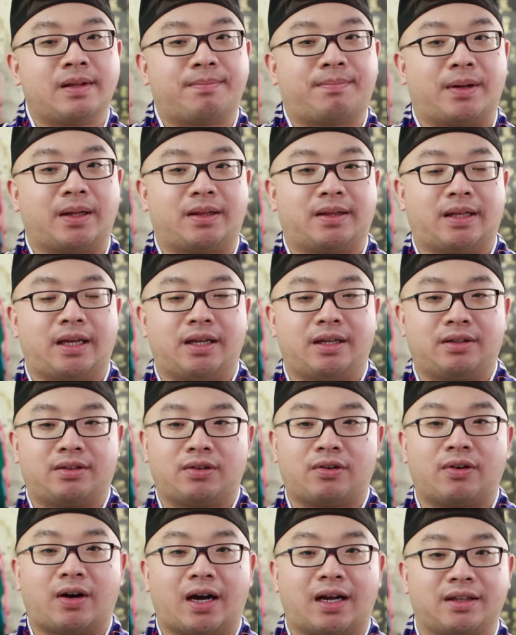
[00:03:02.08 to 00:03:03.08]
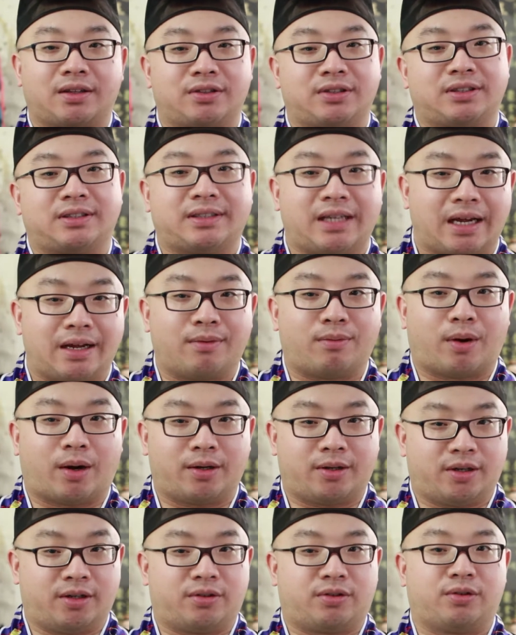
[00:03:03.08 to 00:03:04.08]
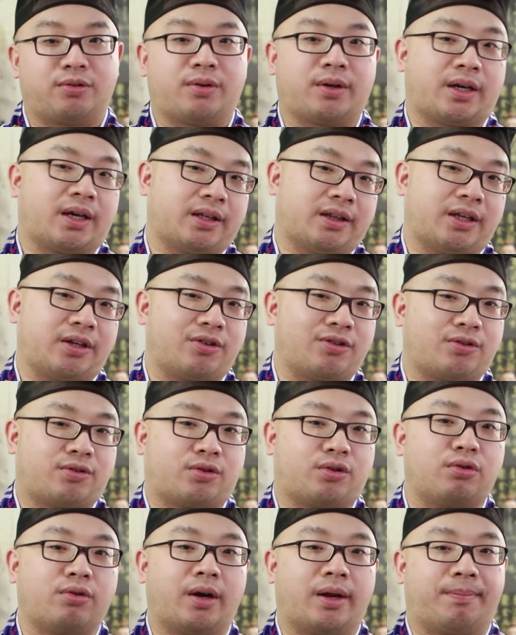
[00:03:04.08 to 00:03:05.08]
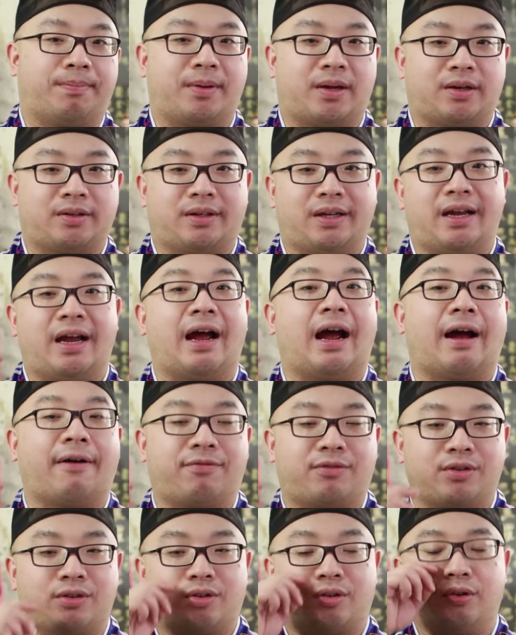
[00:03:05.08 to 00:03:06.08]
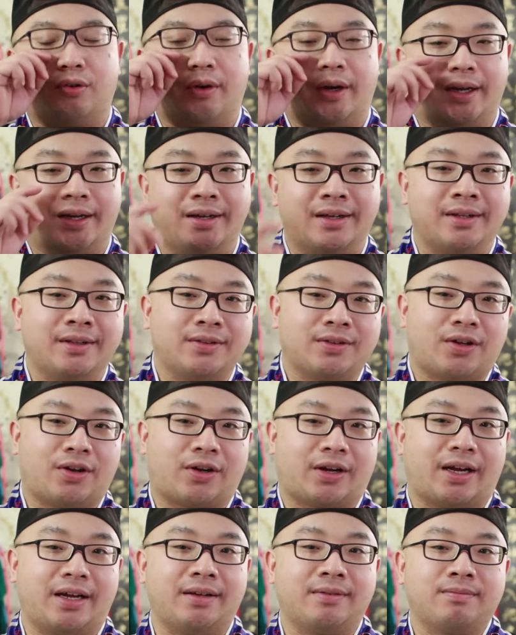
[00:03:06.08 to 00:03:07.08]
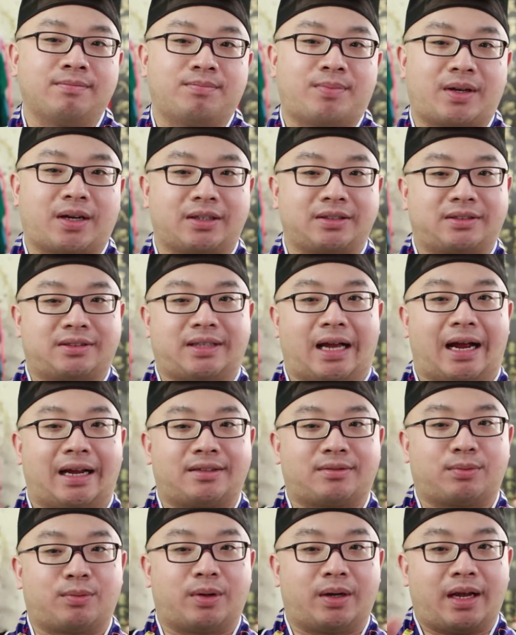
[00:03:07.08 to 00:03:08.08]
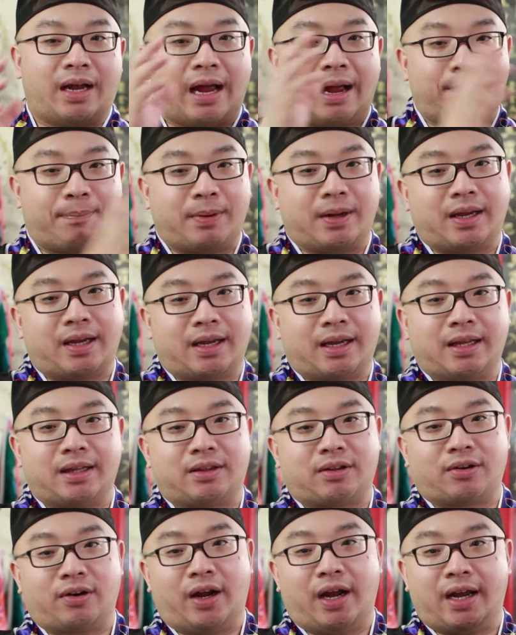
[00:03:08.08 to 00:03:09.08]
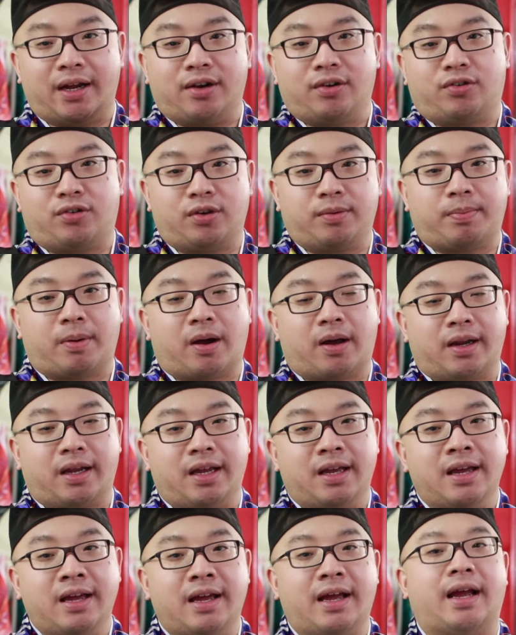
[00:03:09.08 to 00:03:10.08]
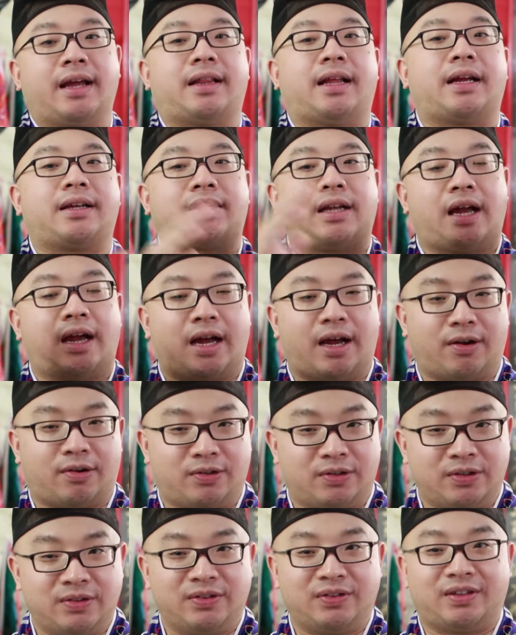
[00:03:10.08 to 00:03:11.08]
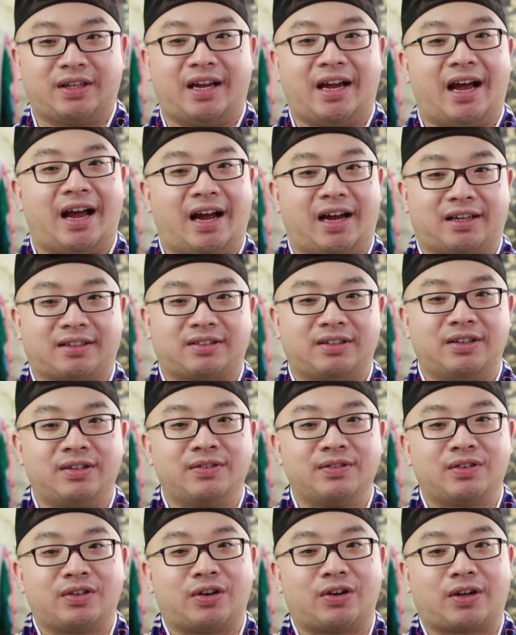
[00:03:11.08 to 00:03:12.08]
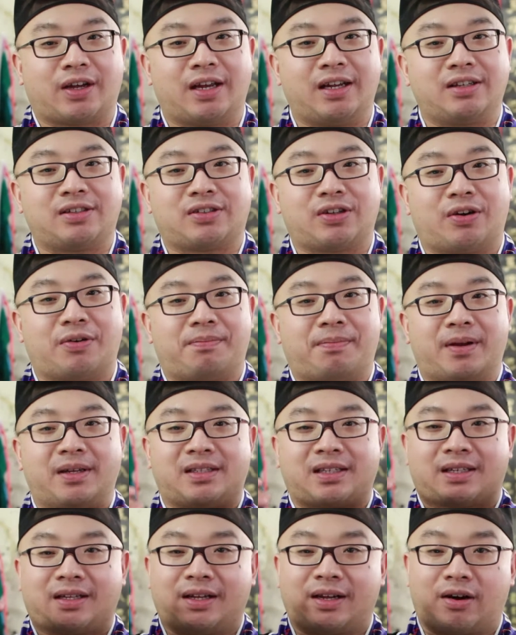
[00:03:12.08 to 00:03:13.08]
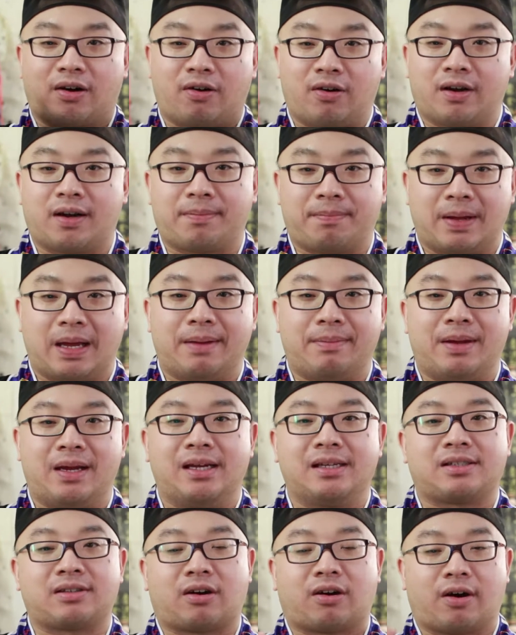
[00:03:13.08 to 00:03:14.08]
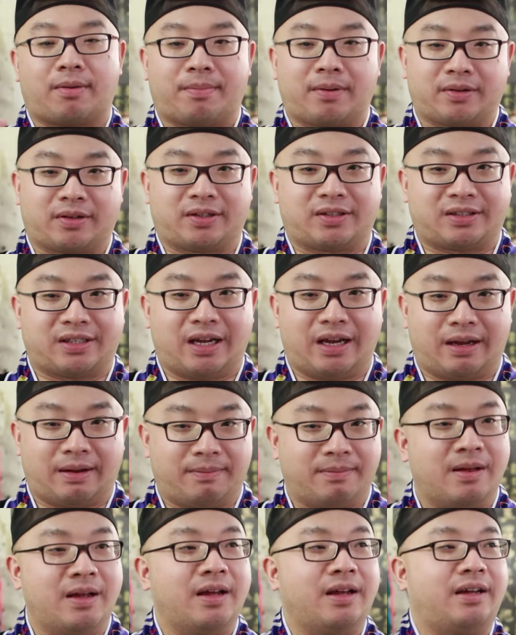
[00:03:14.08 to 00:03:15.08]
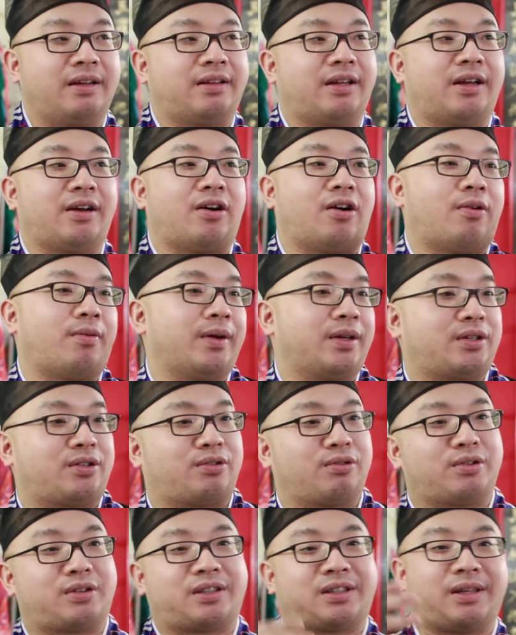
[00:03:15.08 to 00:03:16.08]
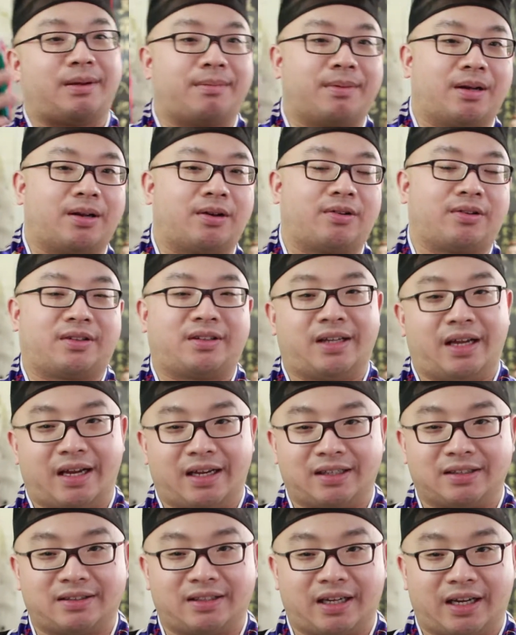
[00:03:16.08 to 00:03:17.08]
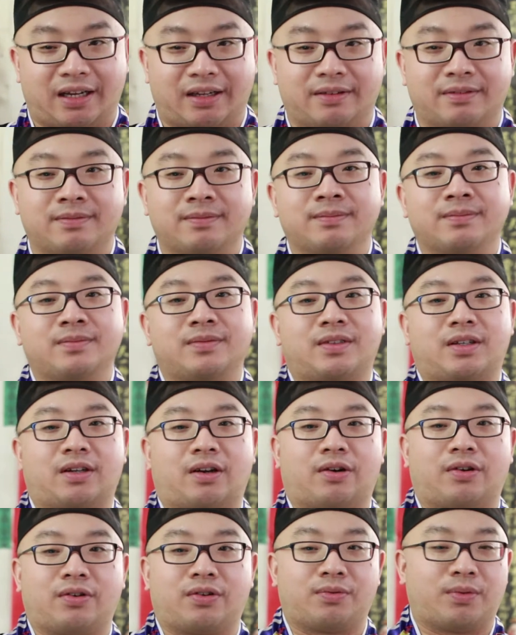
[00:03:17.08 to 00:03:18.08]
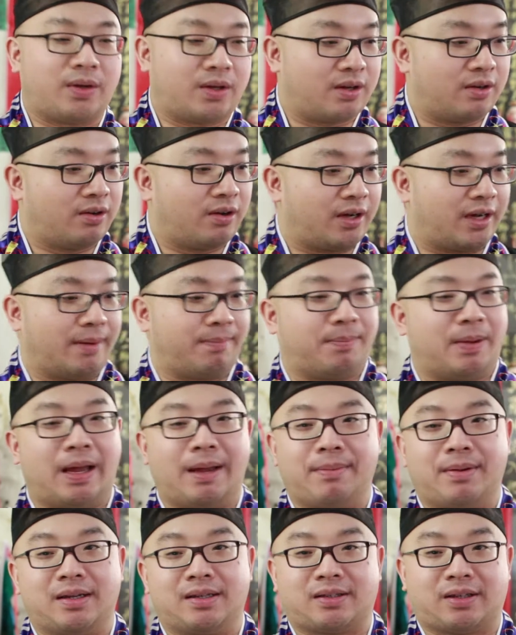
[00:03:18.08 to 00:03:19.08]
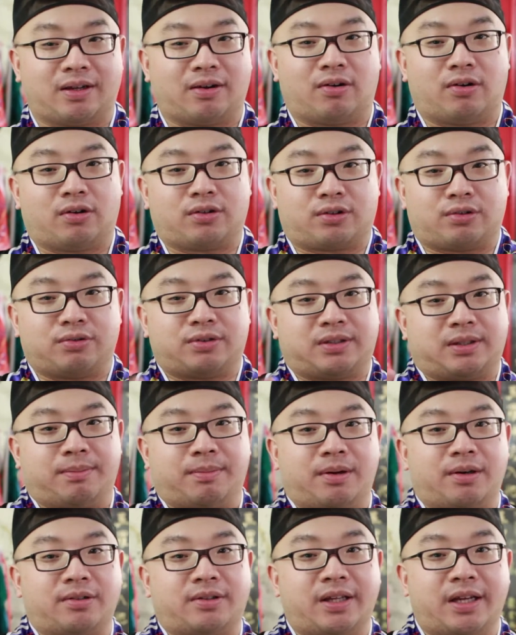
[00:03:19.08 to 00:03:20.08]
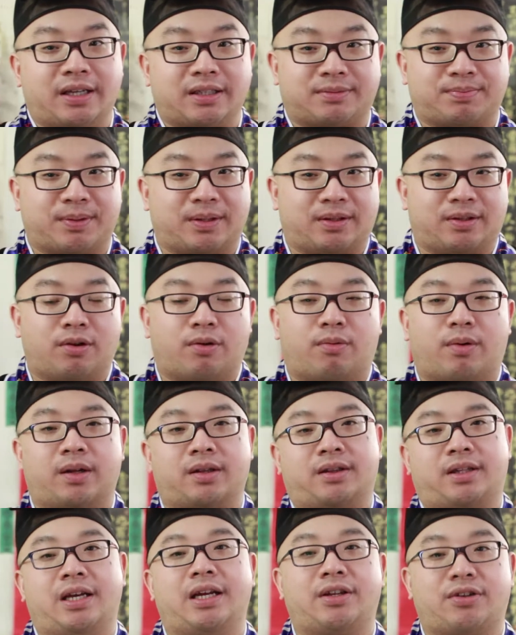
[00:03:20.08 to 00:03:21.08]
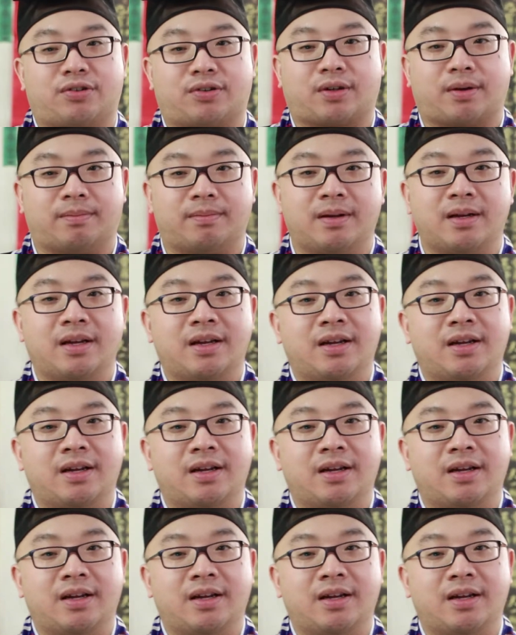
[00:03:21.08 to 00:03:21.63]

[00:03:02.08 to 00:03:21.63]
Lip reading: but they don't understand why they're doing it. They just do it because they have to do it, okay? Because that's what's happening in their energy body, and that's how they act, okay? So basically, all the babies are about the same. They always do similar things, and you know, when you look at babies, they all do similar things, but no one teach them,